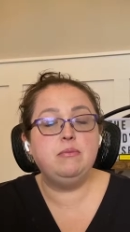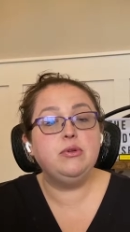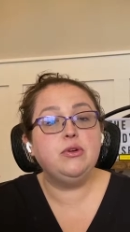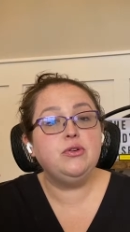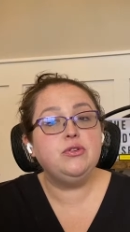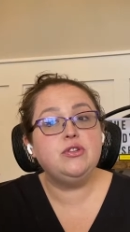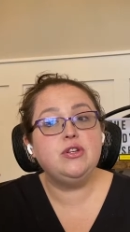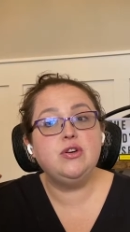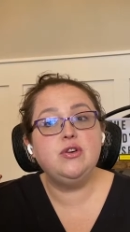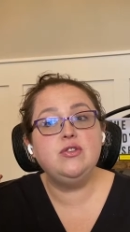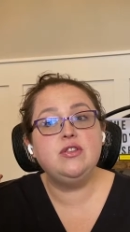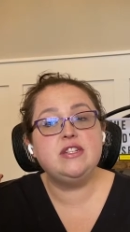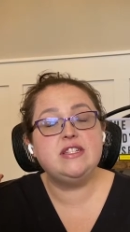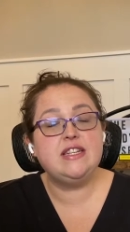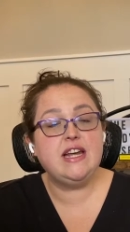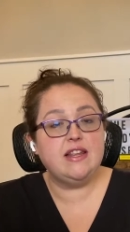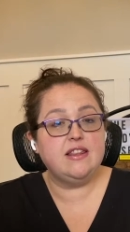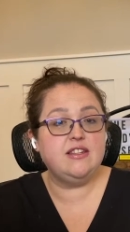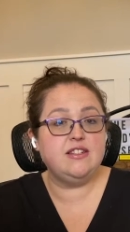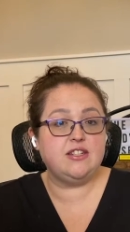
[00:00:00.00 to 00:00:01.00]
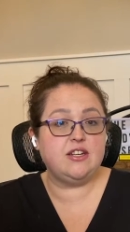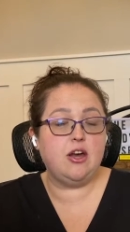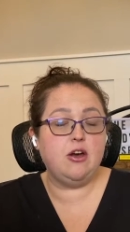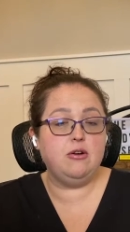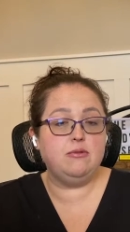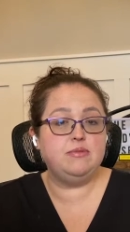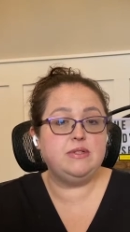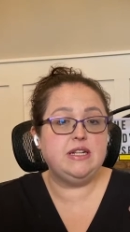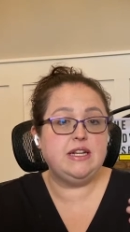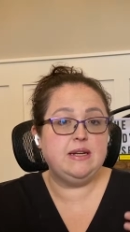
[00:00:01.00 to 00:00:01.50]
Bluetooth
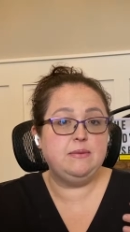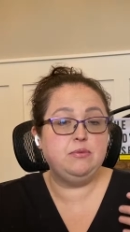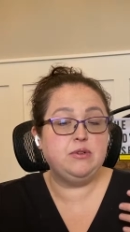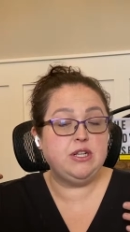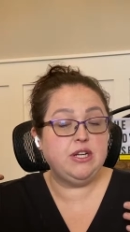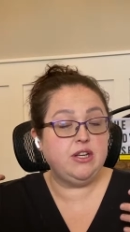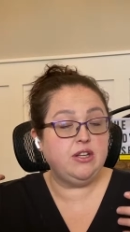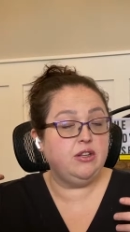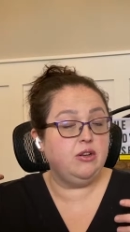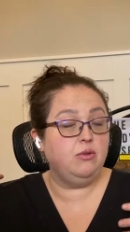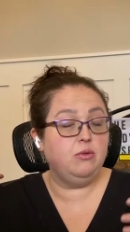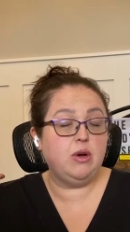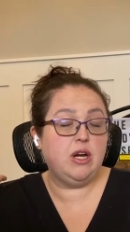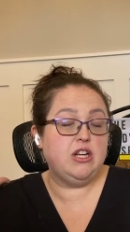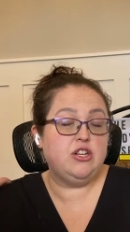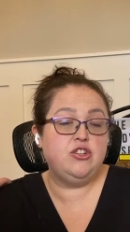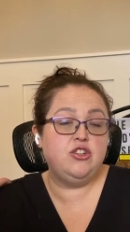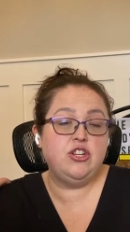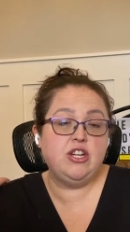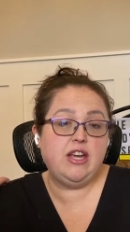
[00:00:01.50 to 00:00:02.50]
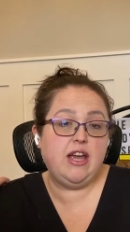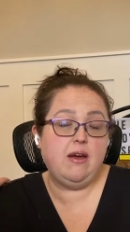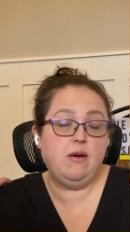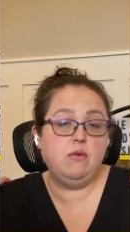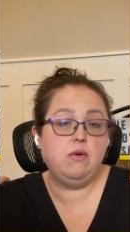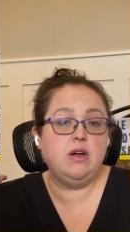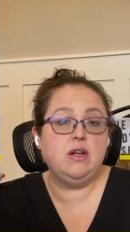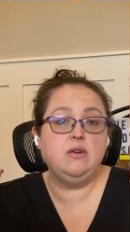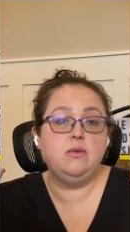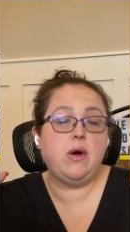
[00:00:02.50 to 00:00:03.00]
stethoscopes, and in particular why you should
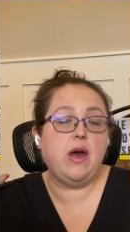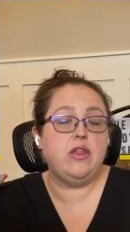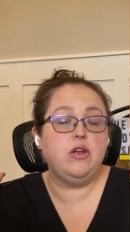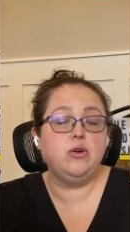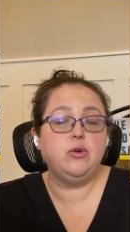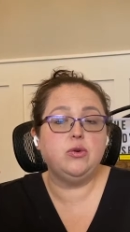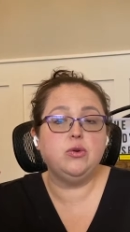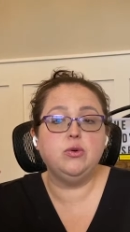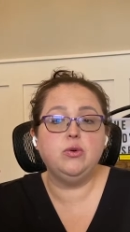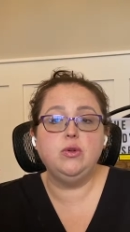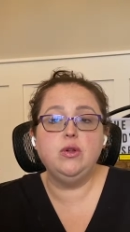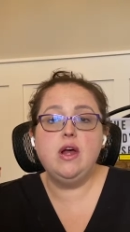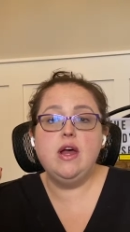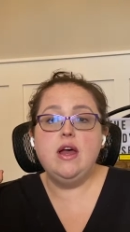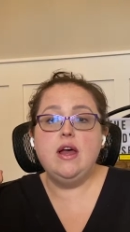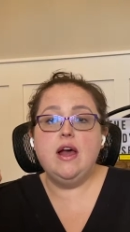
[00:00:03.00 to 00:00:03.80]
get one, why they're cool,